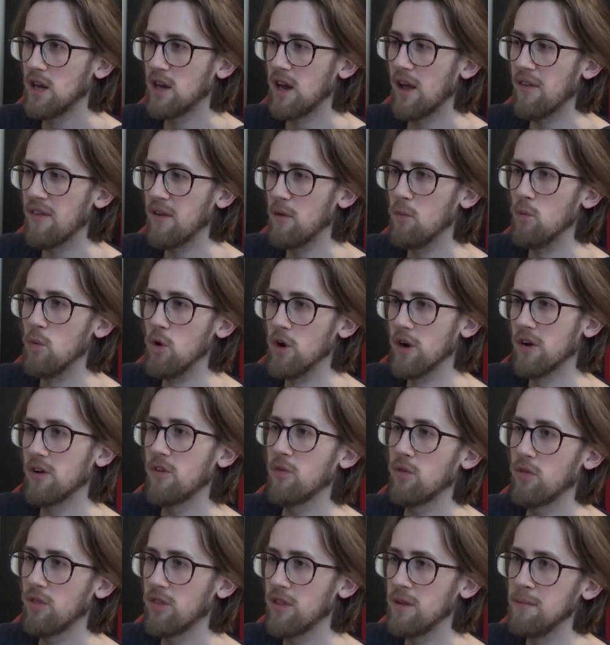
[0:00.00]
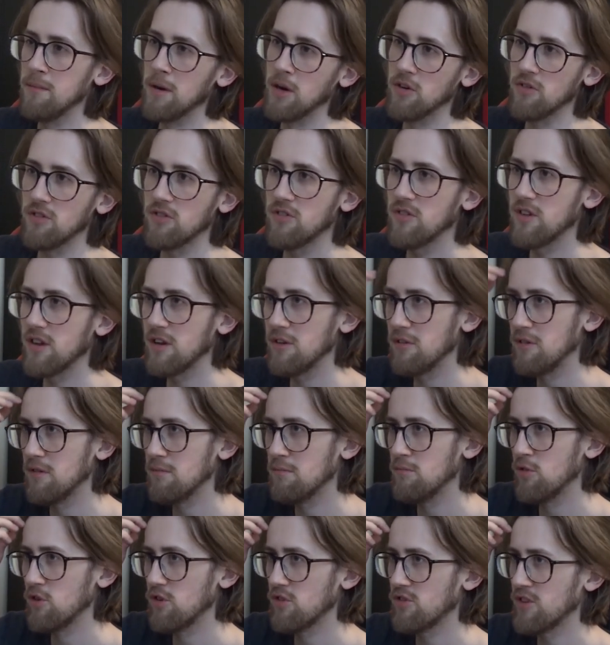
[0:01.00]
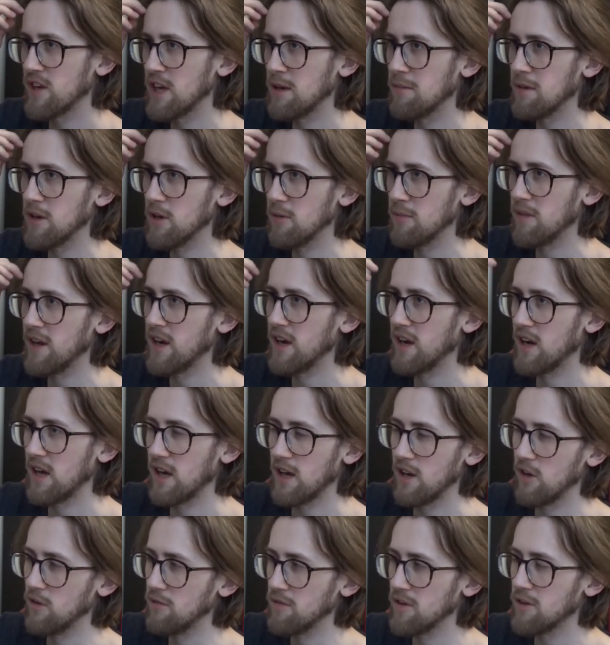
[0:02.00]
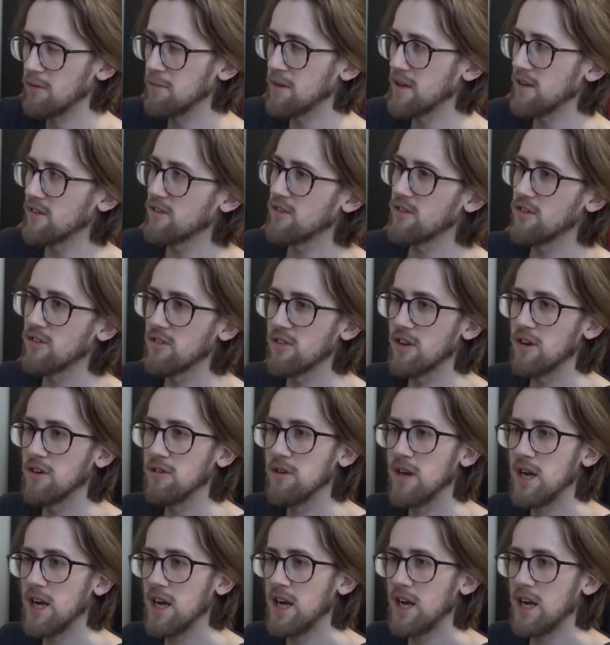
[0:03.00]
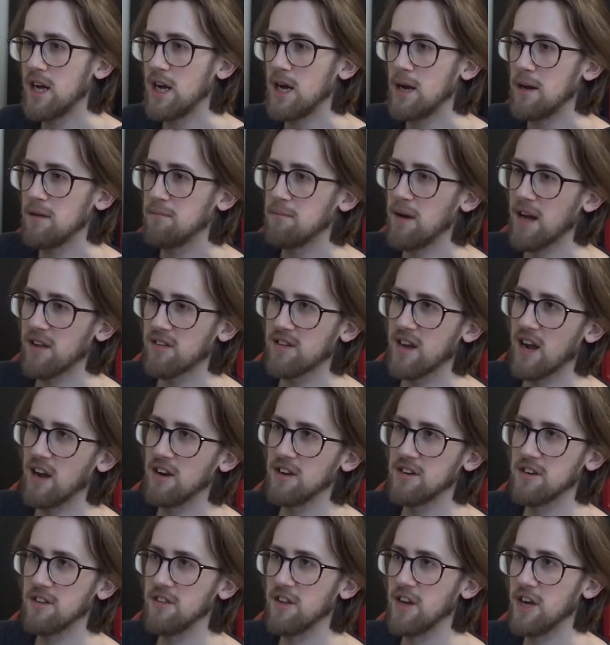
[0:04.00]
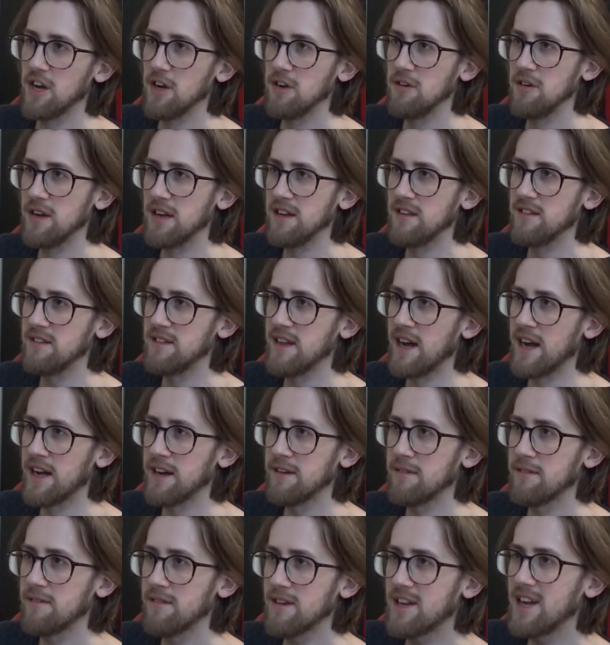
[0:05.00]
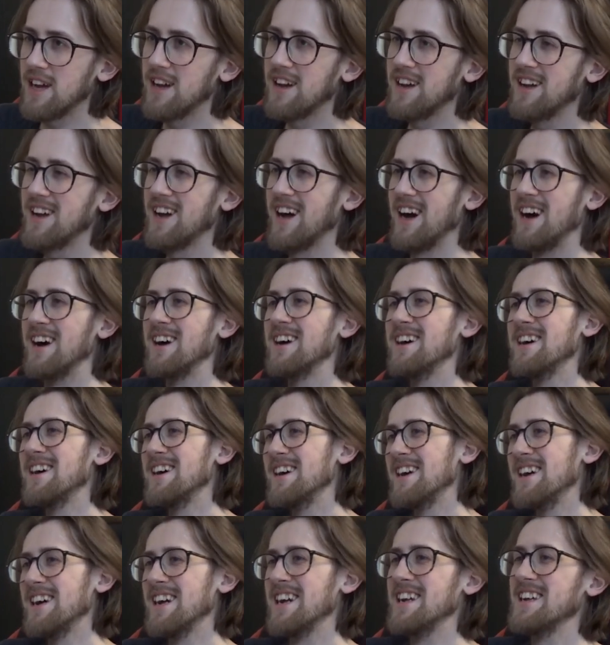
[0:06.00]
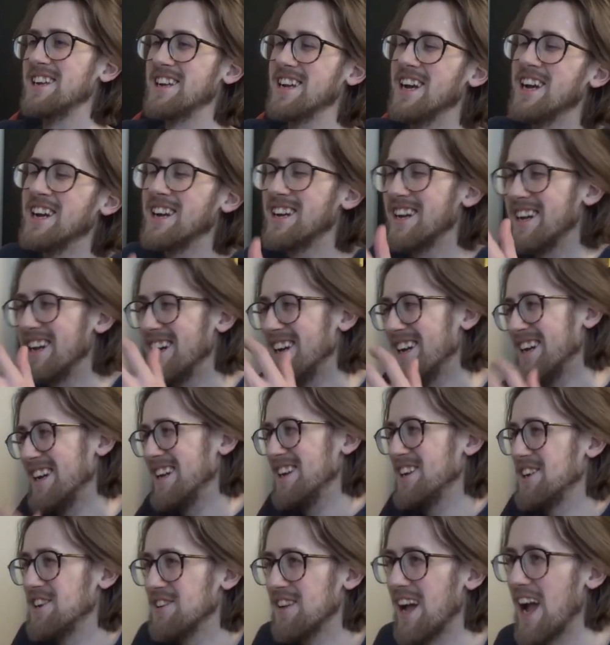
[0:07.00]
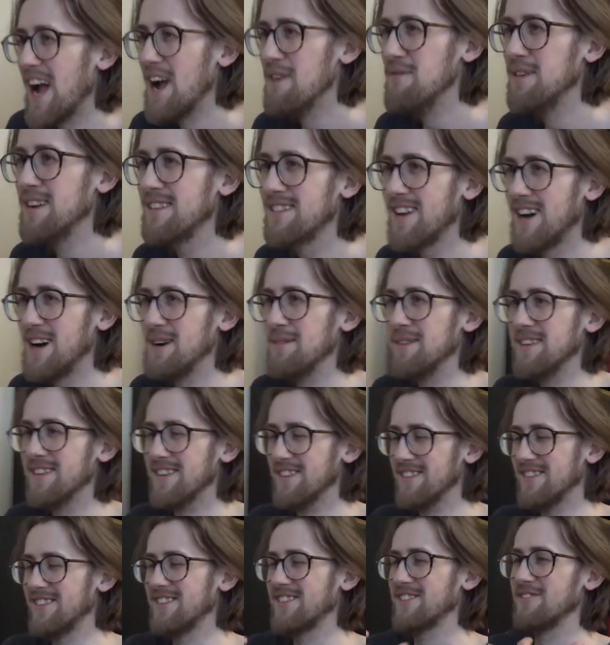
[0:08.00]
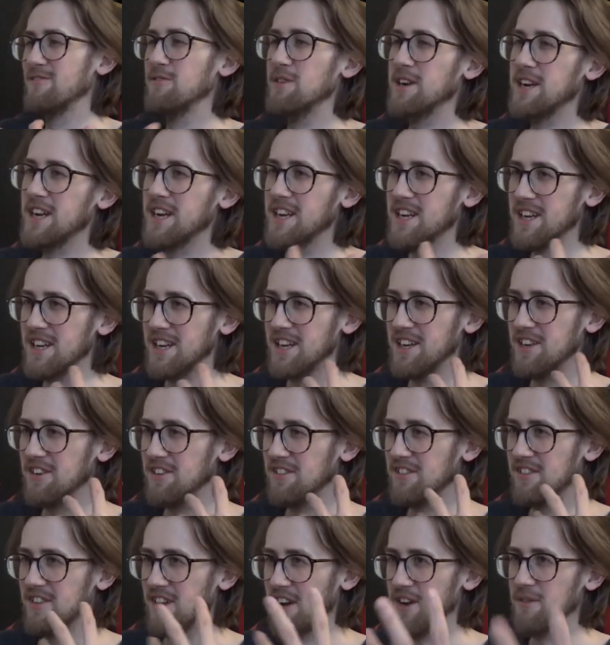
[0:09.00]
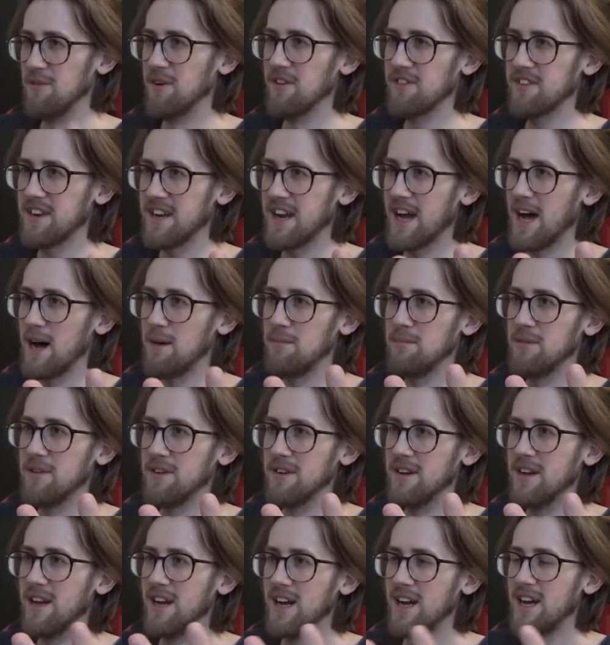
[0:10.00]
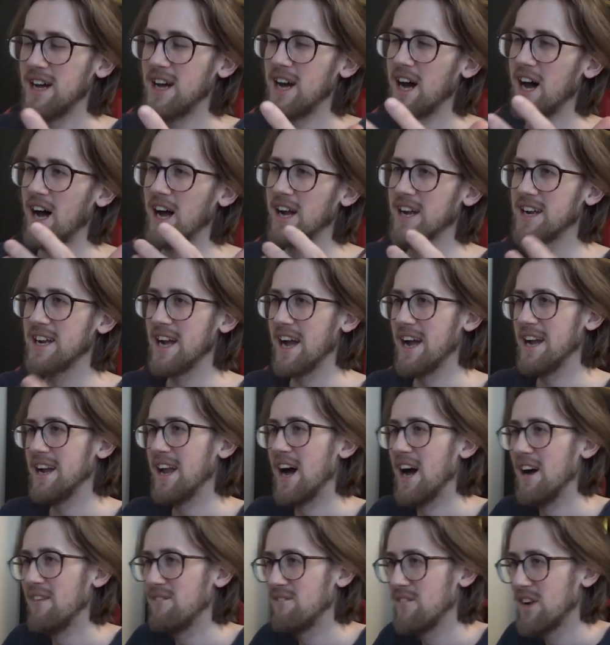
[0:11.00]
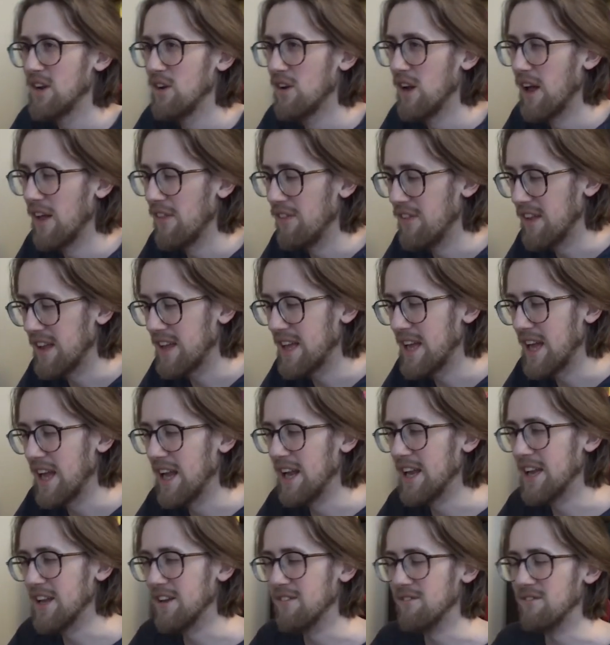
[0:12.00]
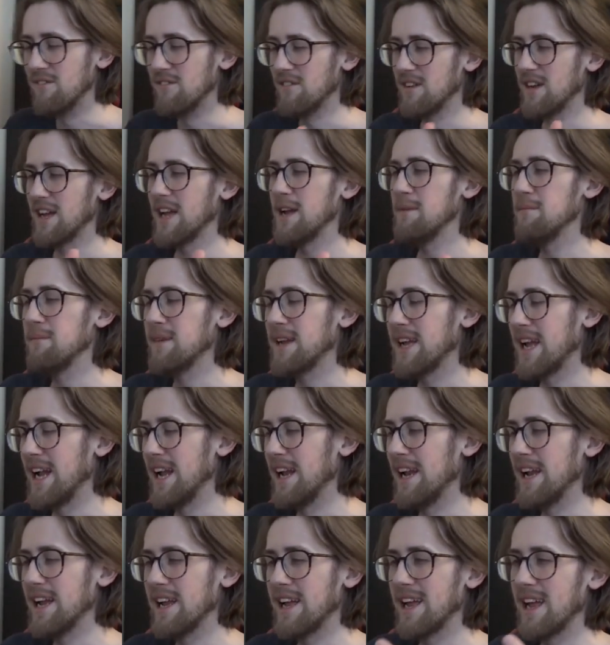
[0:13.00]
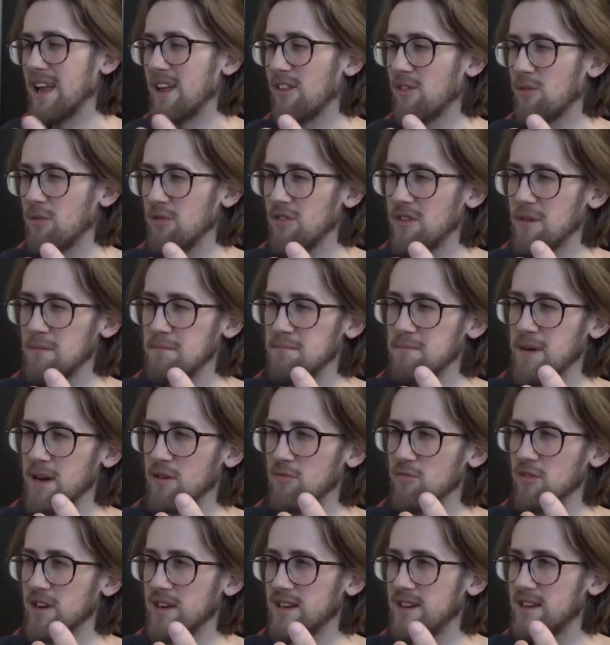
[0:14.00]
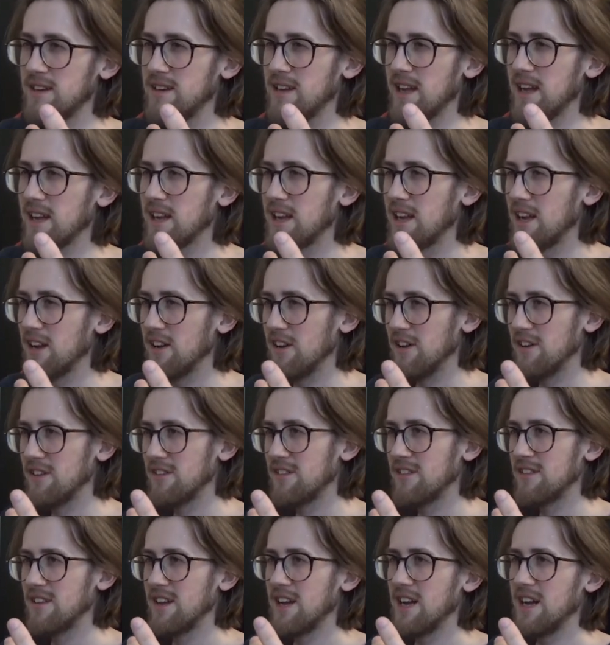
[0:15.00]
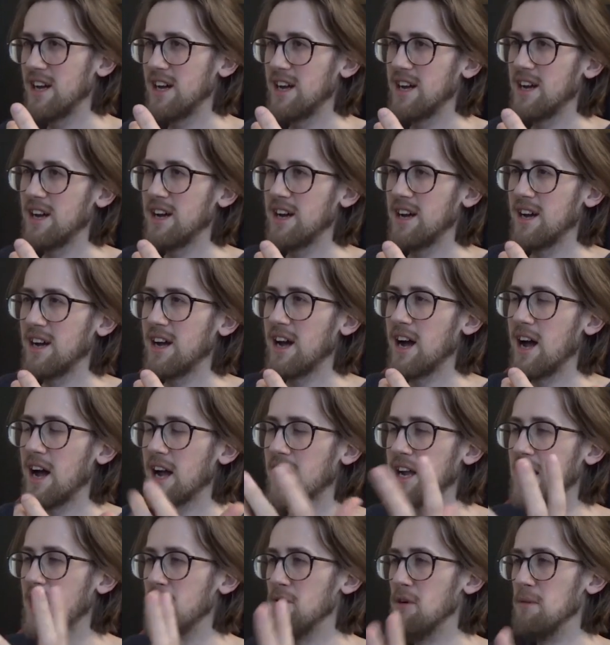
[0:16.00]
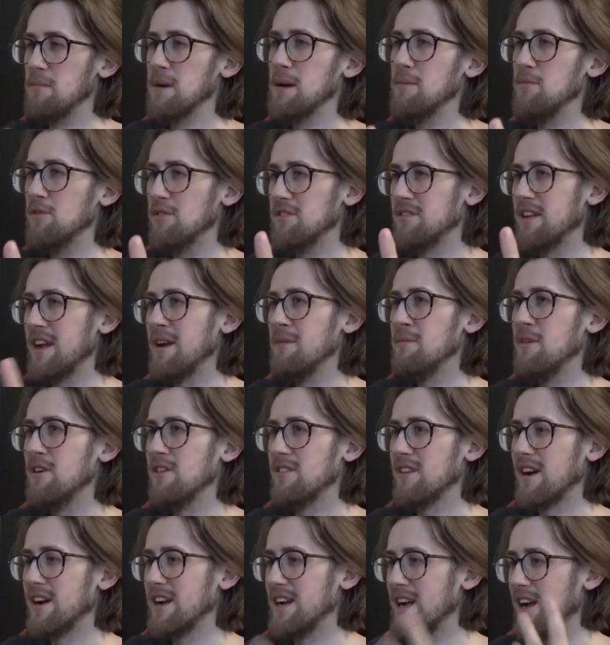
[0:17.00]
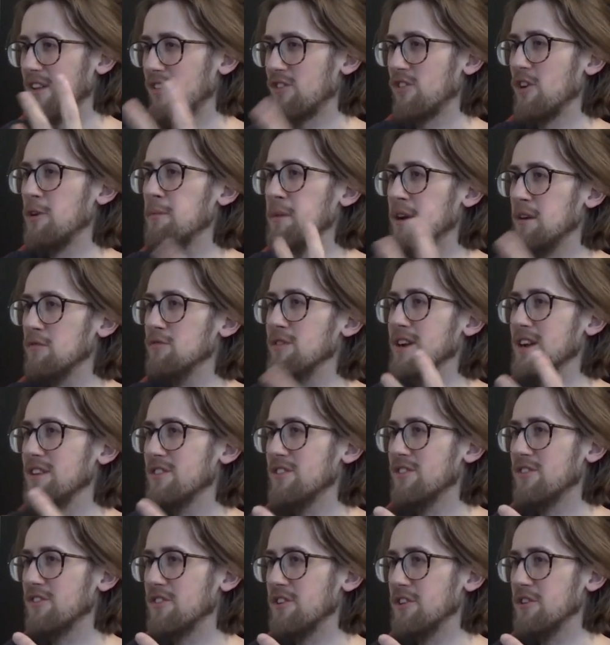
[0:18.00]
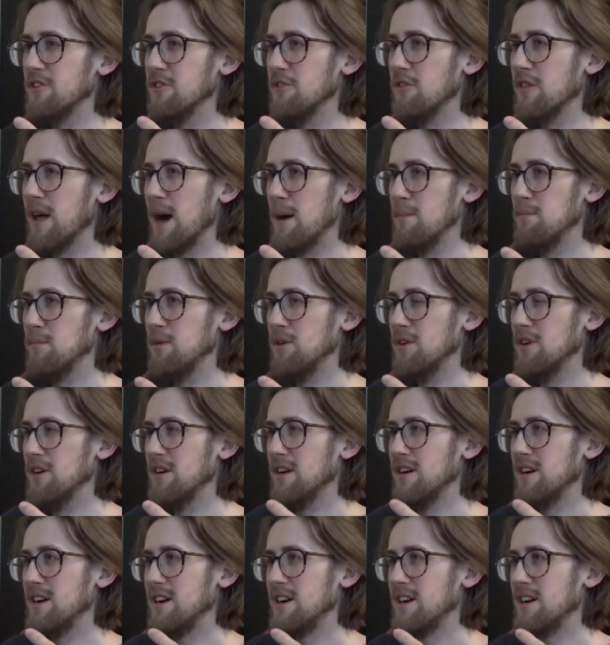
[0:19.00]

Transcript: like they work the most. So Brooke's going to be up there. I love her to pieces. So best character, though, is Dan. he just, every time he's on screen, you just don't know what's going to happen. Again, I feel like the killing of him killing Keith was a bit ridiculous. I get what people were saying, where it's like he had so many reasons to do that, but